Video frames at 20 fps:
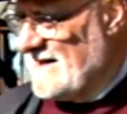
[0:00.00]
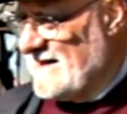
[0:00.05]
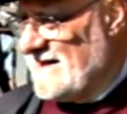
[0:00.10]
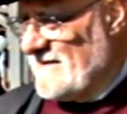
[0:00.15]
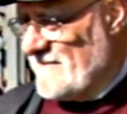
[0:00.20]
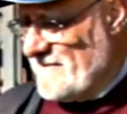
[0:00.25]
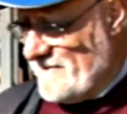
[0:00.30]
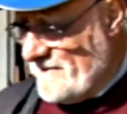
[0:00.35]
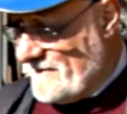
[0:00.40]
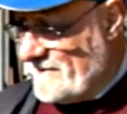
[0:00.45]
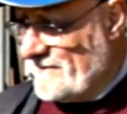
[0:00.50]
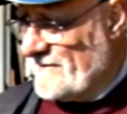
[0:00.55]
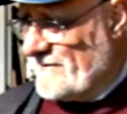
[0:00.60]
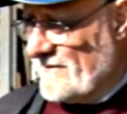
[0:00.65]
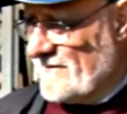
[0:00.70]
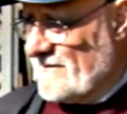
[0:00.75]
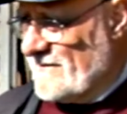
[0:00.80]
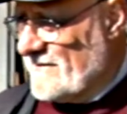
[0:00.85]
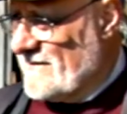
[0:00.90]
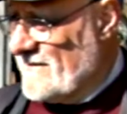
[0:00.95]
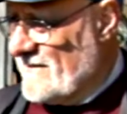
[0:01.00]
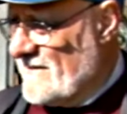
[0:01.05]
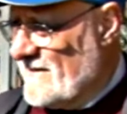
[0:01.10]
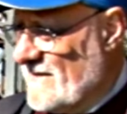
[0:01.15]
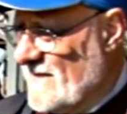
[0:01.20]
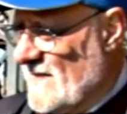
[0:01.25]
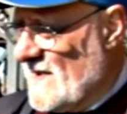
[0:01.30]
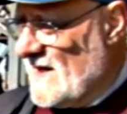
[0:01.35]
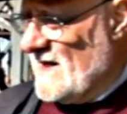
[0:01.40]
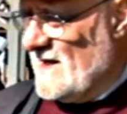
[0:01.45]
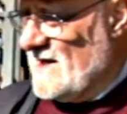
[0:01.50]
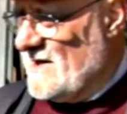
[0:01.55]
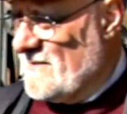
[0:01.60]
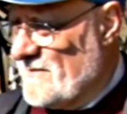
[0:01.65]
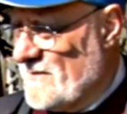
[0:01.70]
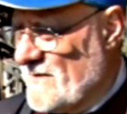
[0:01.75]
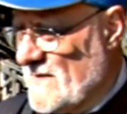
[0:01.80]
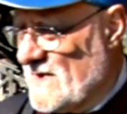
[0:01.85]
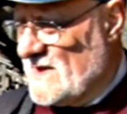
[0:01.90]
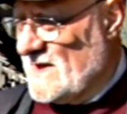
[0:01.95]
where it's from and
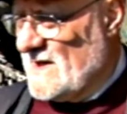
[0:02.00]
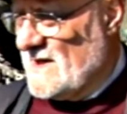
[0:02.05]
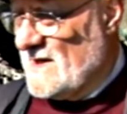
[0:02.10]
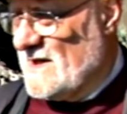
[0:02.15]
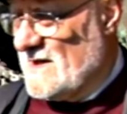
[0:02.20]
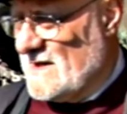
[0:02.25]
what it's for?